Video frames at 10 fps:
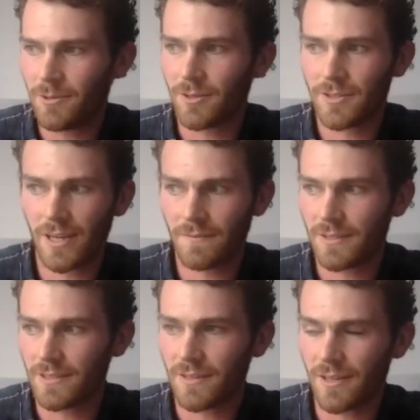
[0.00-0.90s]
We also have
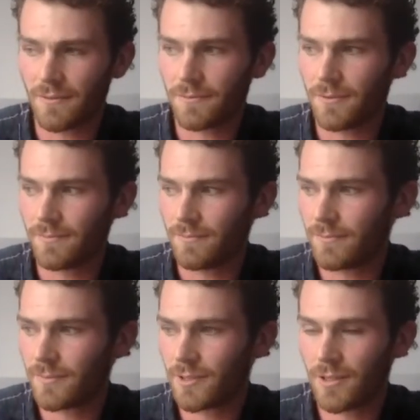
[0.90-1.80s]
a designer from
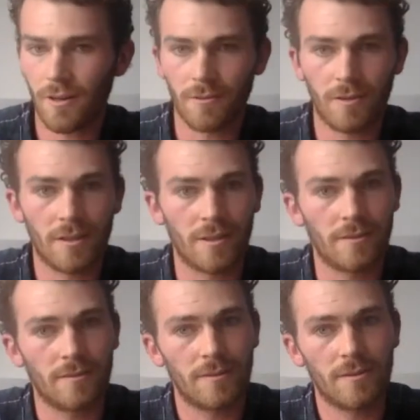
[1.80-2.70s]

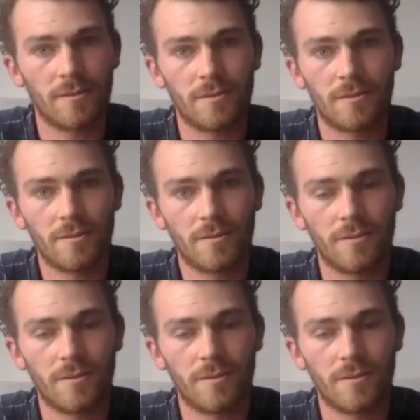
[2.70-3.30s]
Colorado who's